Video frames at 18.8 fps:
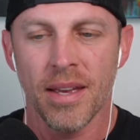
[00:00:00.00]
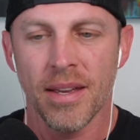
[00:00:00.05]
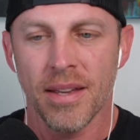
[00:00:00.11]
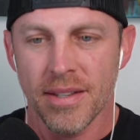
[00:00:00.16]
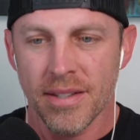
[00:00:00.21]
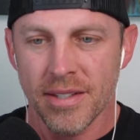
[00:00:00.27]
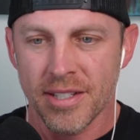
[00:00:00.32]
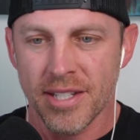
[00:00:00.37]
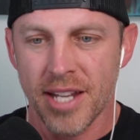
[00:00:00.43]

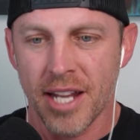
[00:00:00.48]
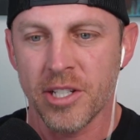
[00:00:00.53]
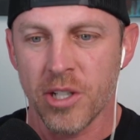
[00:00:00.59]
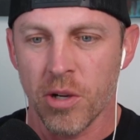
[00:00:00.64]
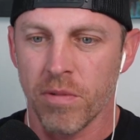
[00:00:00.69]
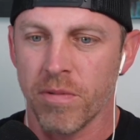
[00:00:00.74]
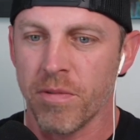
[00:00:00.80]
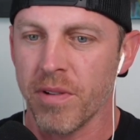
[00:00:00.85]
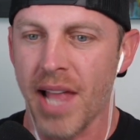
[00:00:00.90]
Stay
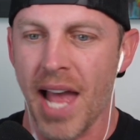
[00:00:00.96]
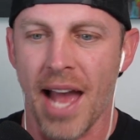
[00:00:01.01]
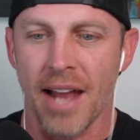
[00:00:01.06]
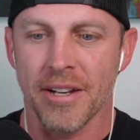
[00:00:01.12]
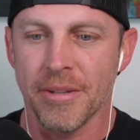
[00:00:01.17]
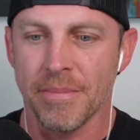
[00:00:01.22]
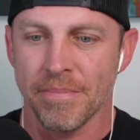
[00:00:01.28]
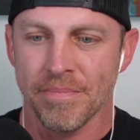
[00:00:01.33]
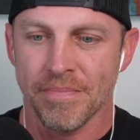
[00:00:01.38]
tuned for
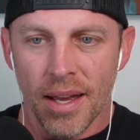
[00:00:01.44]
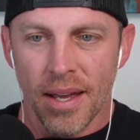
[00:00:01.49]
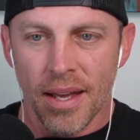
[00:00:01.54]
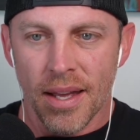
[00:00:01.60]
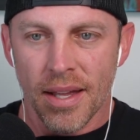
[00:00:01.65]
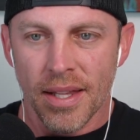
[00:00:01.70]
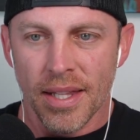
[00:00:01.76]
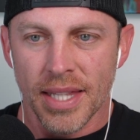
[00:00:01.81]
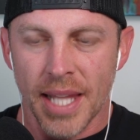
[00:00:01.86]
that.
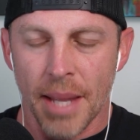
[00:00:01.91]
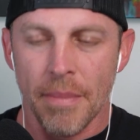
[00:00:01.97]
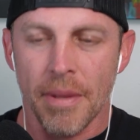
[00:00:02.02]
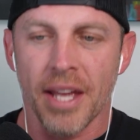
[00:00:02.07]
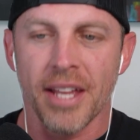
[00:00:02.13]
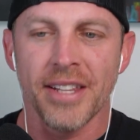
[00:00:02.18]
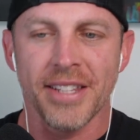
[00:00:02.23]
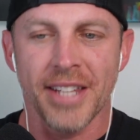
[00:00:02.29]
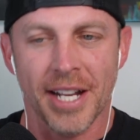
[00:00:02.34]

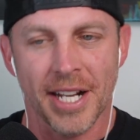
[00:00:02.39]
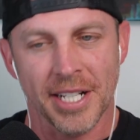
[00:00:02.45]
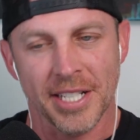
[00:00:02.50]
Like I